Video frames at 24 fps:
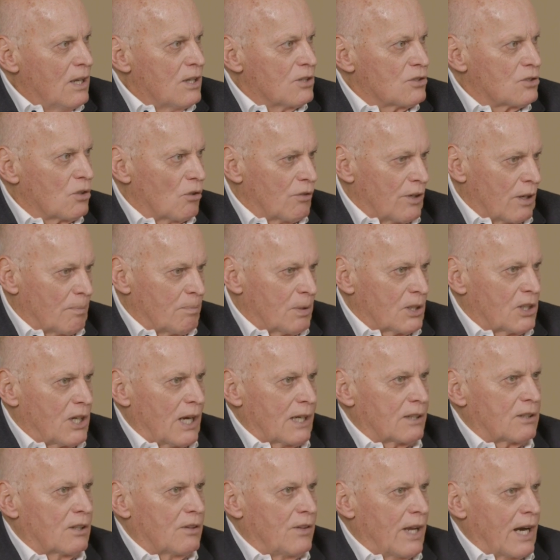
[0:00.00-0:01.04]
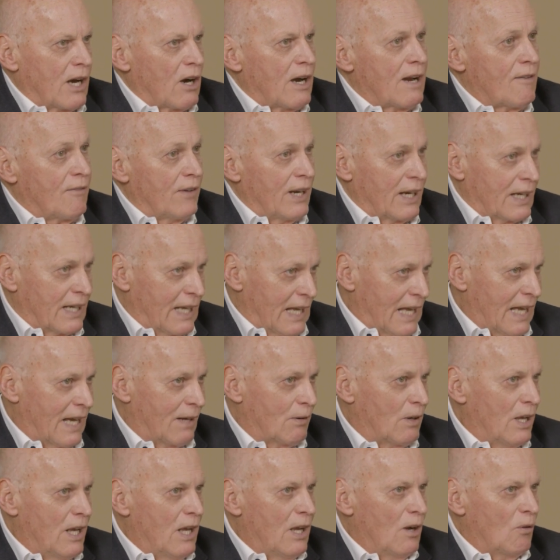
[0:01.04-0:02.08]
So they're protected there. If,
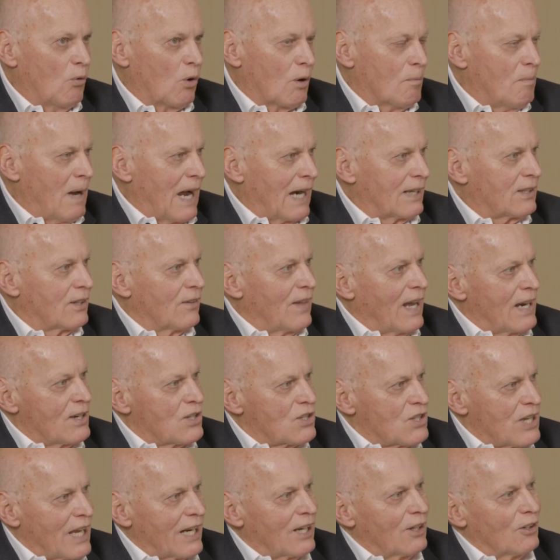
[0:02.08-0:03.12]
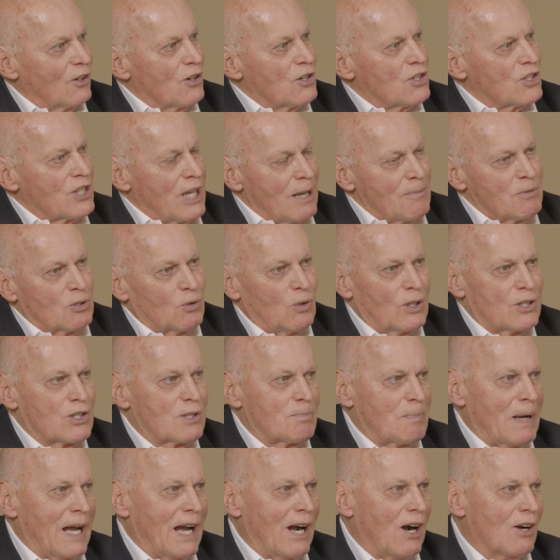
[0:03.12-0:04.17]
again, we're back to that second or subsequent
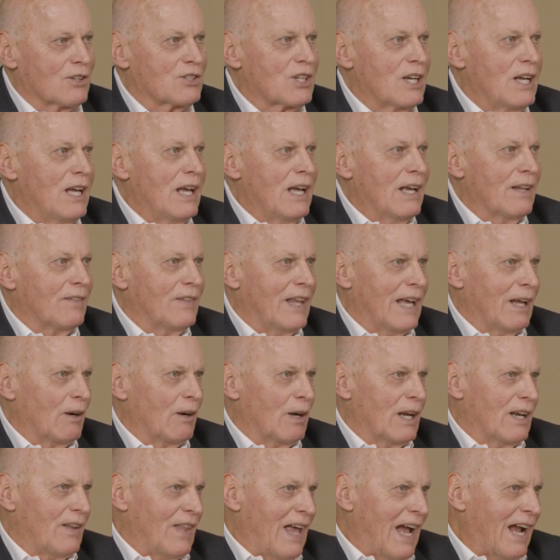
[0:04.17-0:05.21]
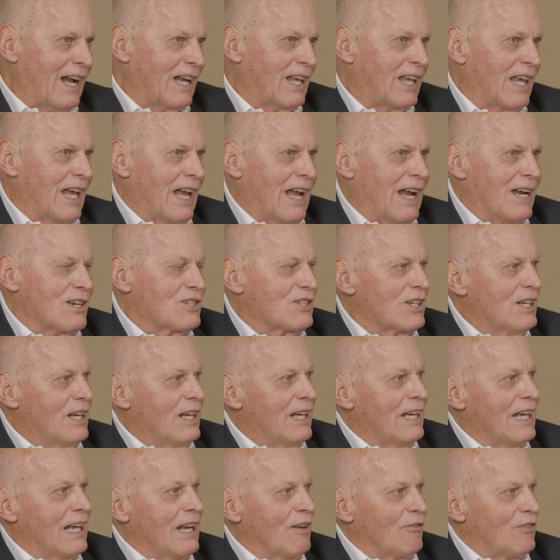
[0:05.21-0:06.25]
spouse, then in that case,
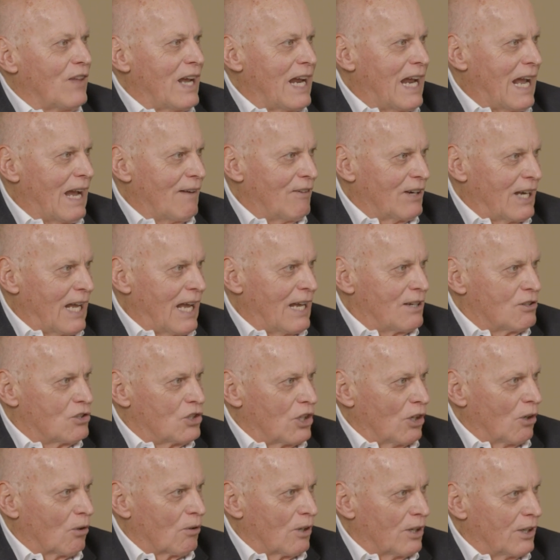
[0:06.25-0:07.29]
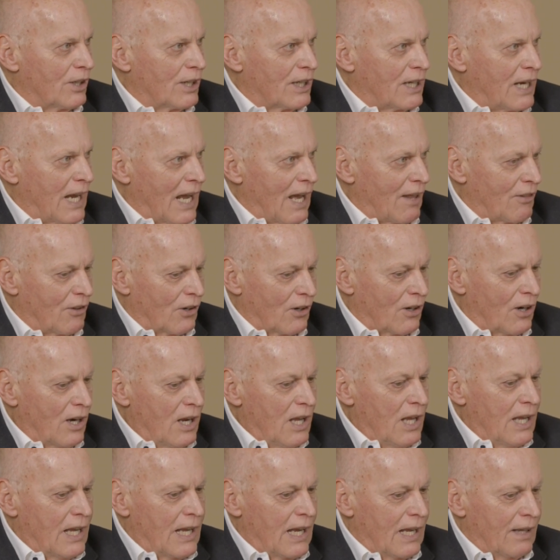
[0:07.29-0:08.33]
if they haven't had children together
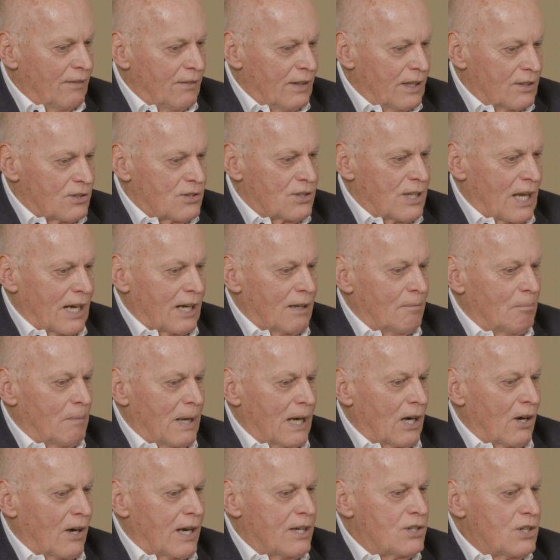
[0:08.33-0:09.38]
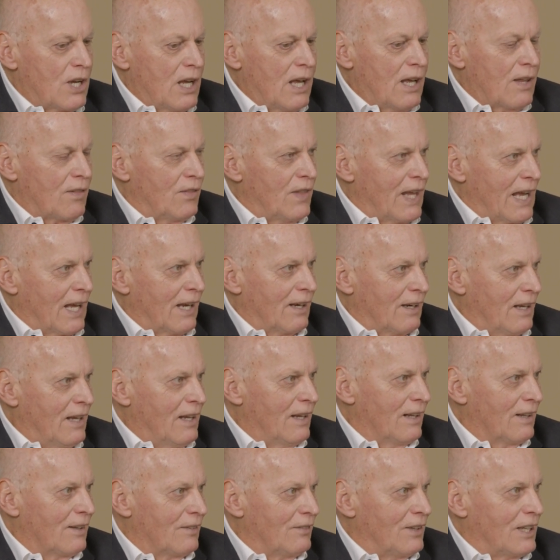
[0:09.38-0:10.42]
in the second marriage, then
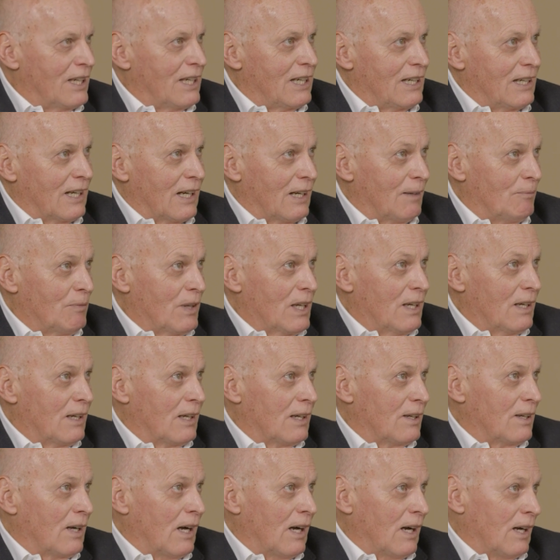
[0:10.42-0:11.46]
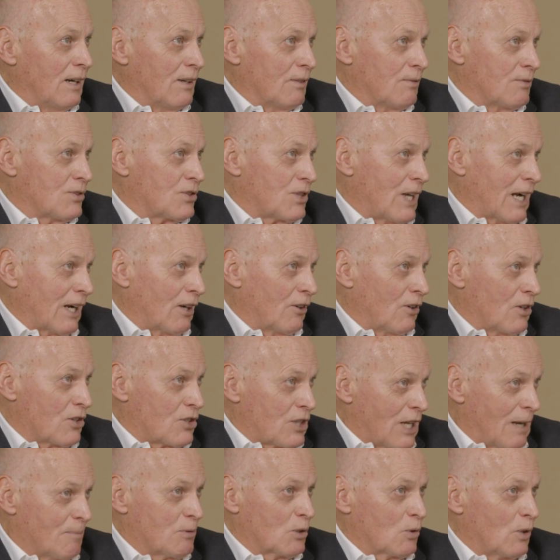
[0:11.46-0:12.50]
the second or
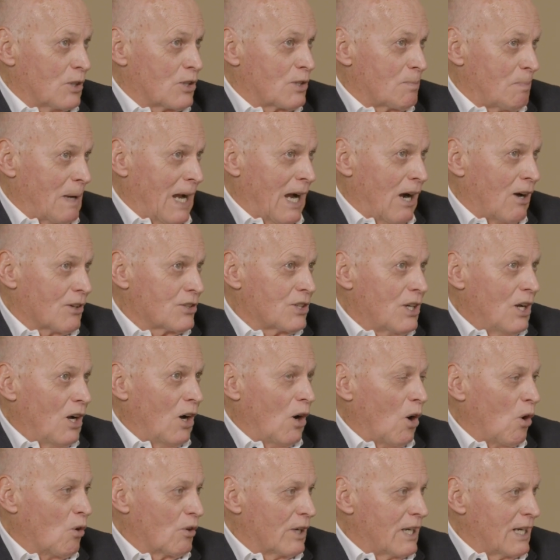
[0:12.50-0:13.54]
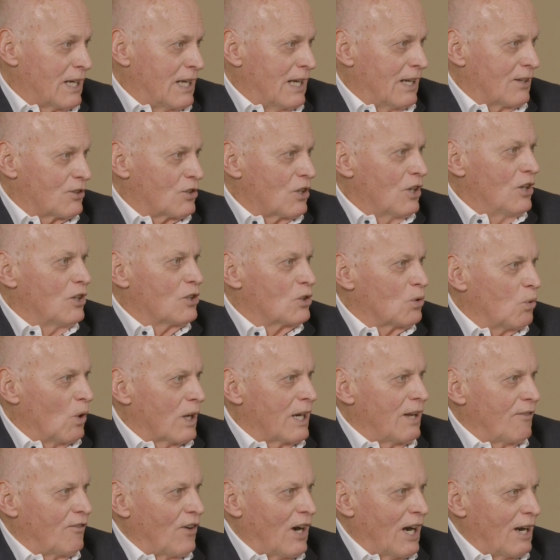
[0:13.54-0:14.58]
subsequent spouse only gets
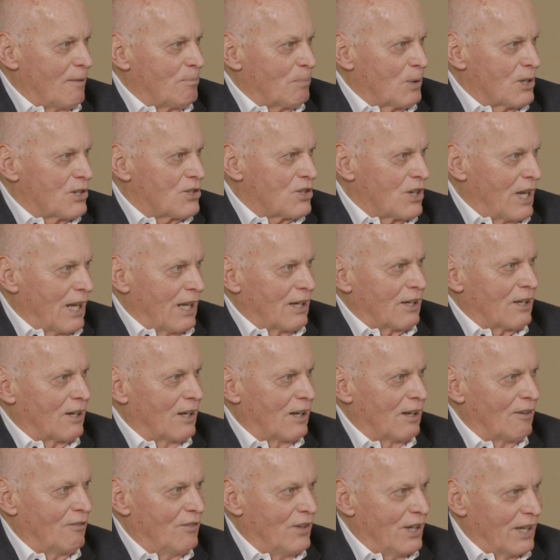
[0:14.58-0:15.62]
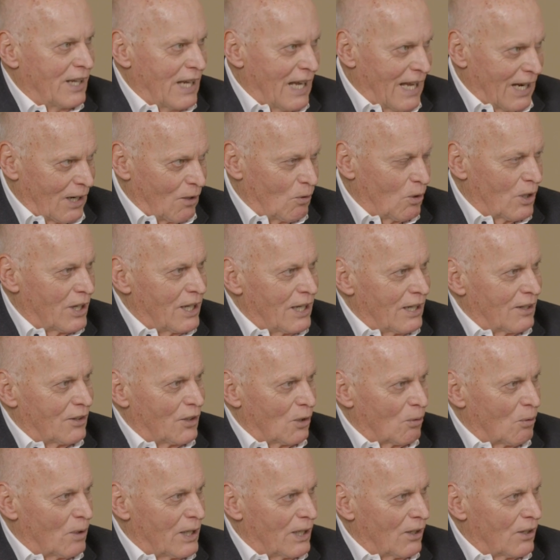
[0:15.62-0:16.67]
25% of the equity in
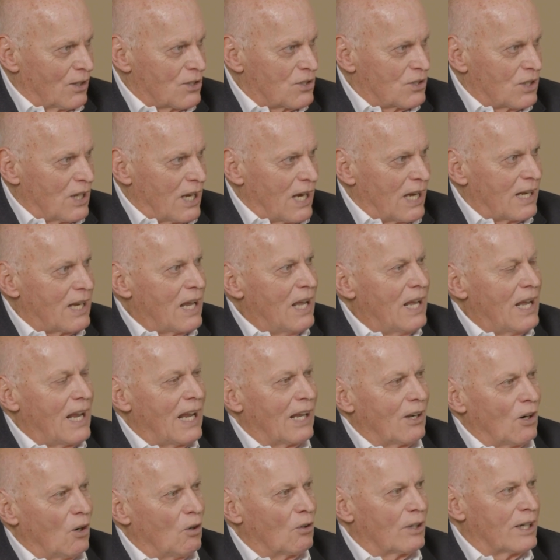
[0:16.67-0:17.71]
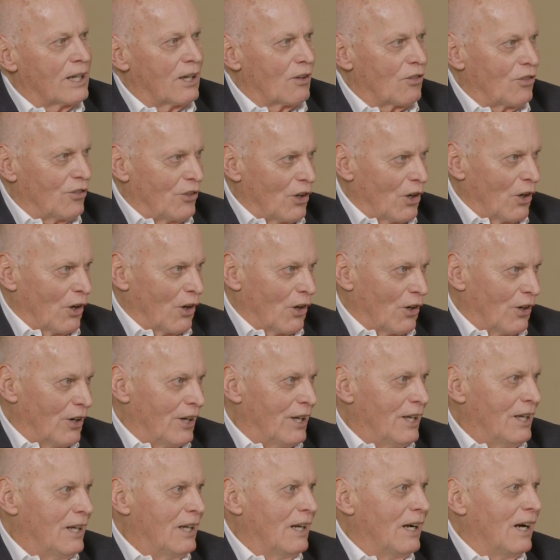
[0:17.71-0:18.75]
the real estate and only a
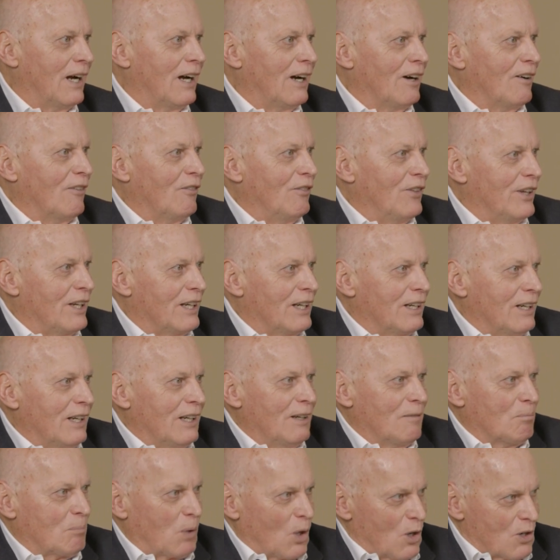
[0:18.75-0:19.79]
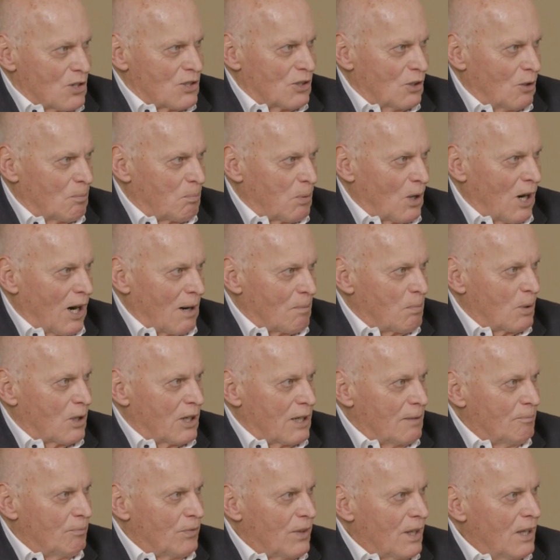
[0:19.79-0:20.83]
third of the personal property.